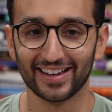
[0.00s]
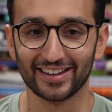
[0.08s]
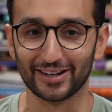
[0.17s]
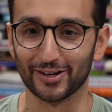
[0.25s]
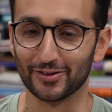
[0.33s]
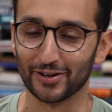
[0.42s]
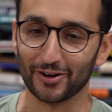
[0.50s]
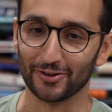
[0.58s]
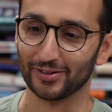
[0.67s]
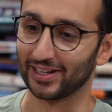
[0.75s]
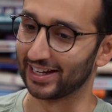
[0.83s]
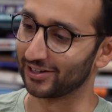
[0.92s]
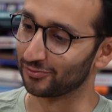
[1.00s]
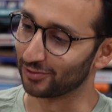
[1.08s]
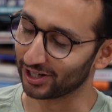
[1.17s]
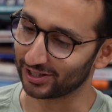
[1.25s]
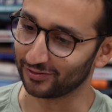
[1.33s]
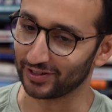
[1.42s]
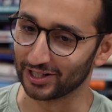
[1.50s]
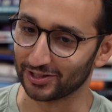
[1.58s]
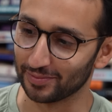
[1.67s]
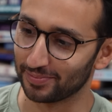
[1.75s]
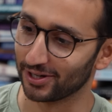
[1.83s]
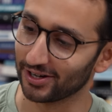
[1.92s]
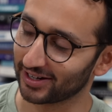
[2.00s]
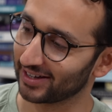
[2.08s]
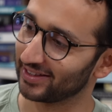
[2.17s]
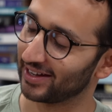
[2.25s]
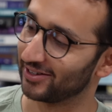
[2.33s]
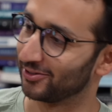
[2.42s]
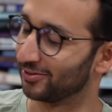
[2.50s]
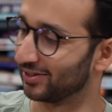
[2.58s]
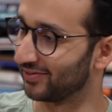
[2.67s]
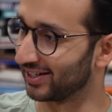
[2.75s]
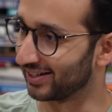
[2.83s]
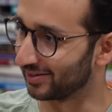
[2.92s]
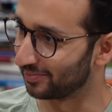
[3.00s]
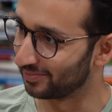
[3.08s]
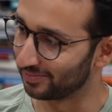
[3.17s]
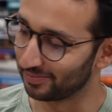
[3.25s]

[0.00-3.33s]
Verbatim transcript: you know, the whole, like, rush to finish the book and then all of the